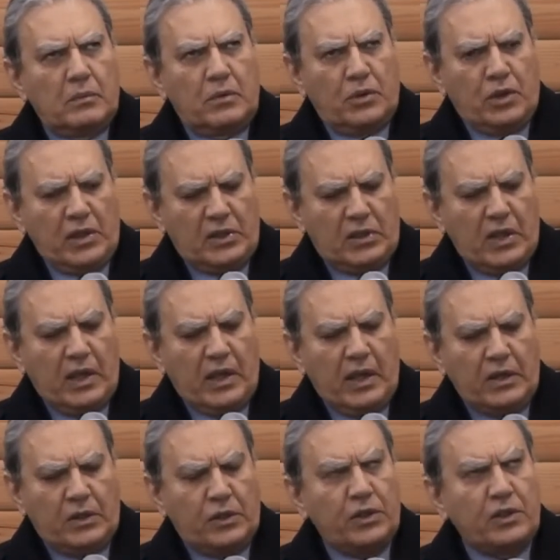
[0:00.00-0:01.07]
Just a
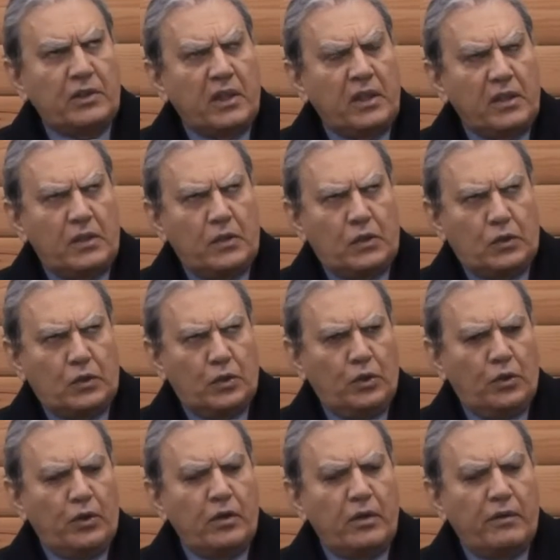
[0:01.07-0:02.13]
certain
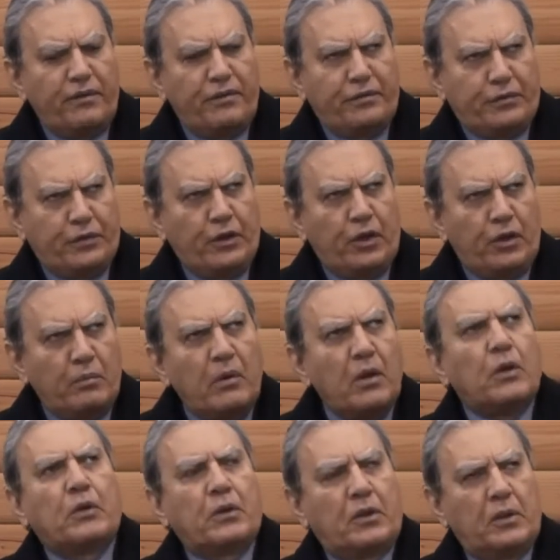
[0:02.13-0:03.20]
stern, firm
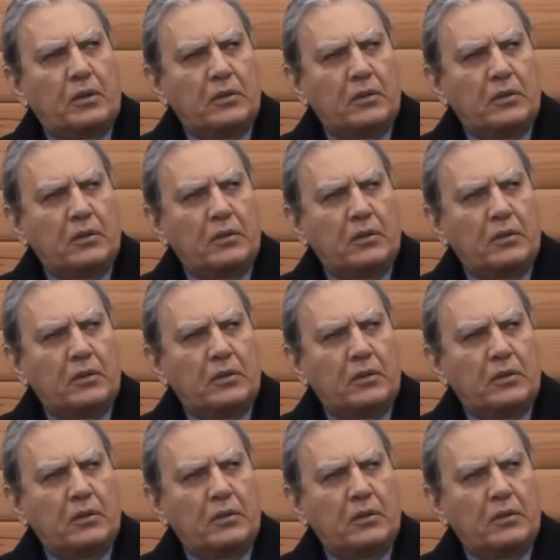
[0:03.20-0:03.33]
look.